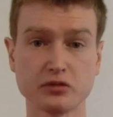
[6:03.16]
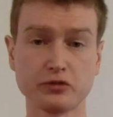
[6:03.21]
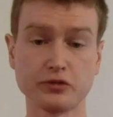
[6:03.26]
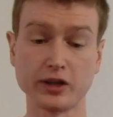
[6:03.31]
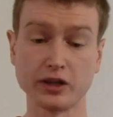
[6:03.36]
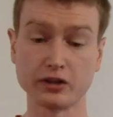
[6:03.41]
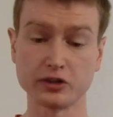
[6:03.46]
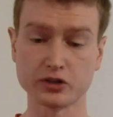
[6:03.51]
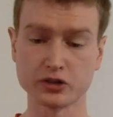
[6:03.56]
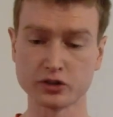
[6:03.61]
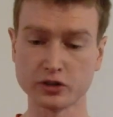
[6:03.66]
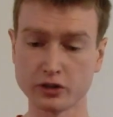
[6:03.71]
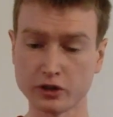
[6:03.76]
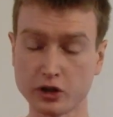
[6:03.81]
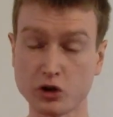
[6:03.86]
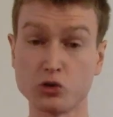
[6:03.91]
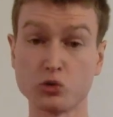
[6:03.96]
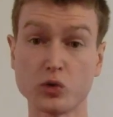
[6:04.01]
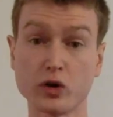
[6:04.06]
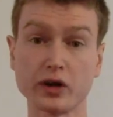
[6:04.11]
and things that
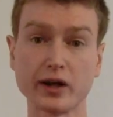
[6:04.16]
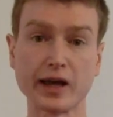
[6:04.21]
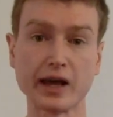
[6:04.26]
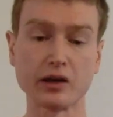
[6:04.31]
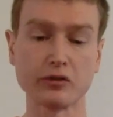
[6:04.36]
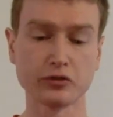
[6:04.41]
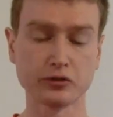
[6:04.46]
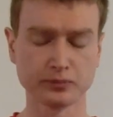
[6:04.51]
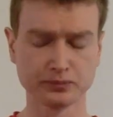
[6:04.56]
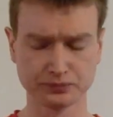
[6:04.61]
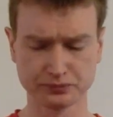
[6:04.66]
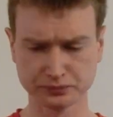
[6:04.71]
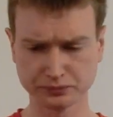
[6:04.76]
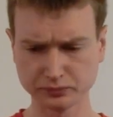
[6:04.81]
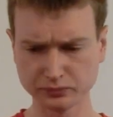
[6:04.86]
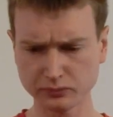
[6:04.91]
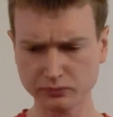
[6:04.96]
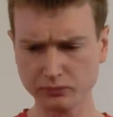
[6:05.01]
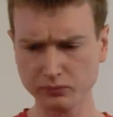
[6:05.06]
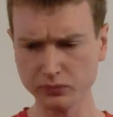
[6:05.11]
the old one have.
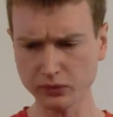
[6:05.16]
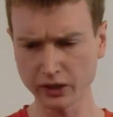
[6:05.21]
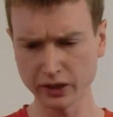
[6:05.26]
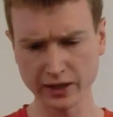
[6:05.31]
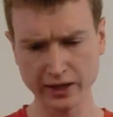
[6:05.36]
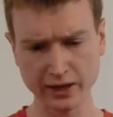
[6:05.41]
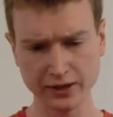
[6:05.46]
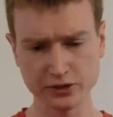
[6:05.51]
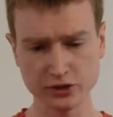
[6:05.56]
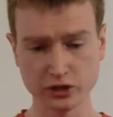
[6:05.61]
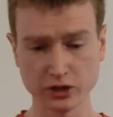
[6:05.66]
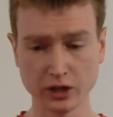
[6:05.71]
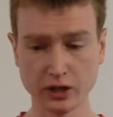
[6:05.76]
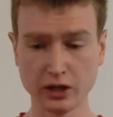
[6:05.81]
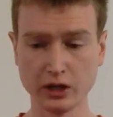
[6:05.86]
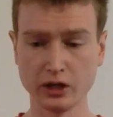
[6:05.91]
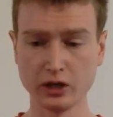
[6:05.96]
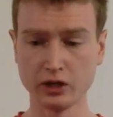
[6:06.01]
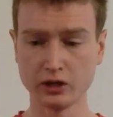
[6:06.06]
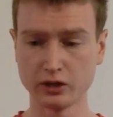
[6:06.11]
And
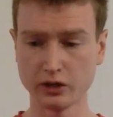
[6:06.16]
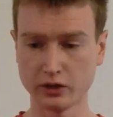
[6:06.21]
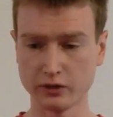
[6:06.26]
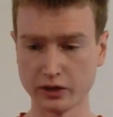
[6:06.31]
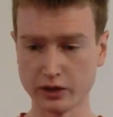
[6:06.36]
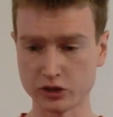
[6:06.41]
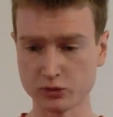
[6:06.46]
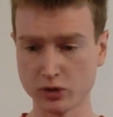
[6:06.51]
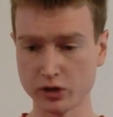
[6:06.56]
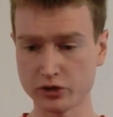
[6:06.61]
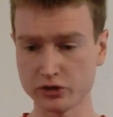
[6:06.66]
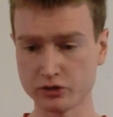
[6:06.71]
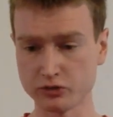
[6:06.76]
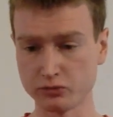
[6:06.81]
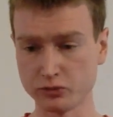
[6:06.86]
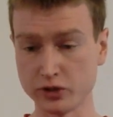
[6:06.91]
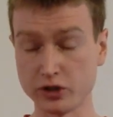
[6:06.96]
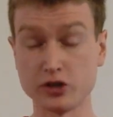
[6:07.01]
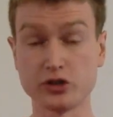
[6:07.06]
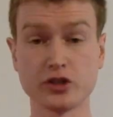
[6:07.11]
as well as
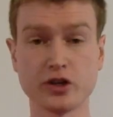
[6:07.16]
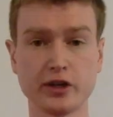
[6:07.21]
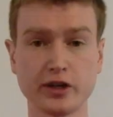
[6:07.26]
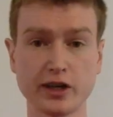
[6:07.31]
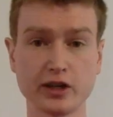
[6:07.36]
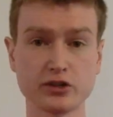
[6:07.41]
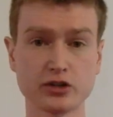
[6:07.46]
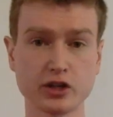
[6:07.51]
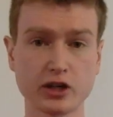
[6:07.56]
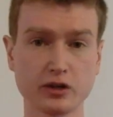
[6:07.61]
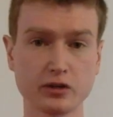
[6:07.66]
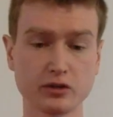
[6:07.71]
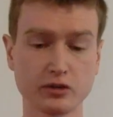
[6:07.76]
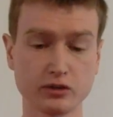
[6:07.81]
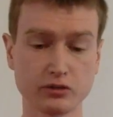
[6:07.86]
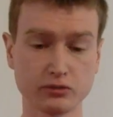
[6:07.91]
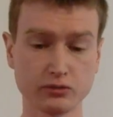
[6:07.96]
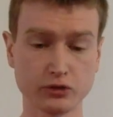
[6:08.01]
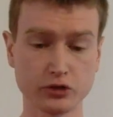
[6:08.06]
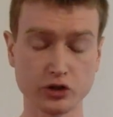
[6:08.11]
redesigning it to
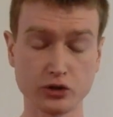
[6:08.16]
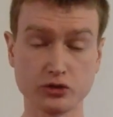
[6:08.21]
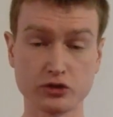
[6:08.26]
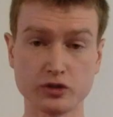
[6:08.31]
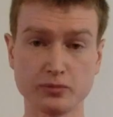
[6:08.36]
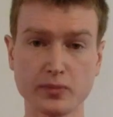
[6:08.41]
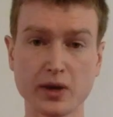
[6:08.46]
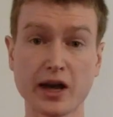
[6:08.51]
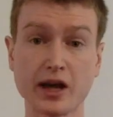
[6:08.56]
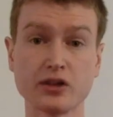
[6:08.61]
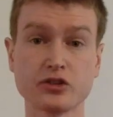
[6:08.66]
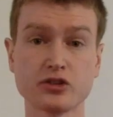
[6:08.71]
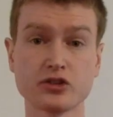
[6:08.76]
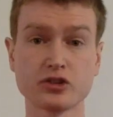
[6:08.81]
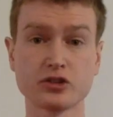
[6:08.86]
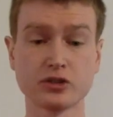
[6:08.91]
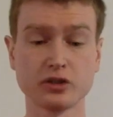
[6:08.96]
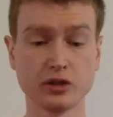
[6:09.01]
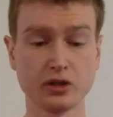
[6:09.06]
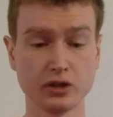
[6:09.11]
reduce the
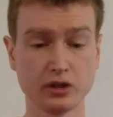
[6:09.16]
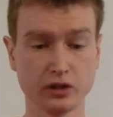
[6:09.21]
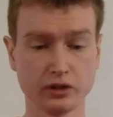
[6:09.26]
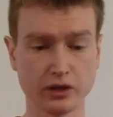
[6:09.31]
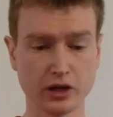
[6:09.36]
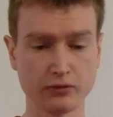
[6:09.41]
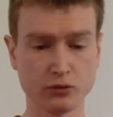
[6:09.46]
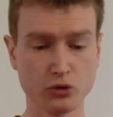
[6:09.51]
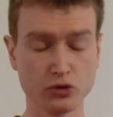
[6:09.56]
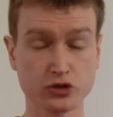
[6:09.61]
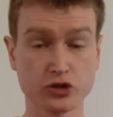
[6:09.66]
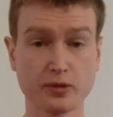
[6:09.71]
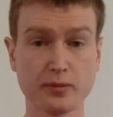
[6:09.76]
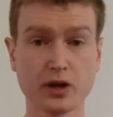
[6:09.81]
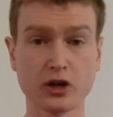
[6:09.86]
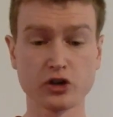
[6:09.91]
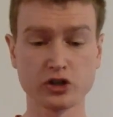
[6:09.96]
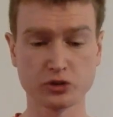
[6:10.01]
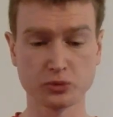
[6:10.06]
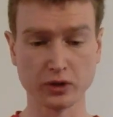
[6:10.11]
mass, I've also
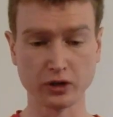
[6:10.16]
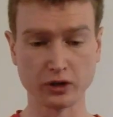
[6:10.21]
managed to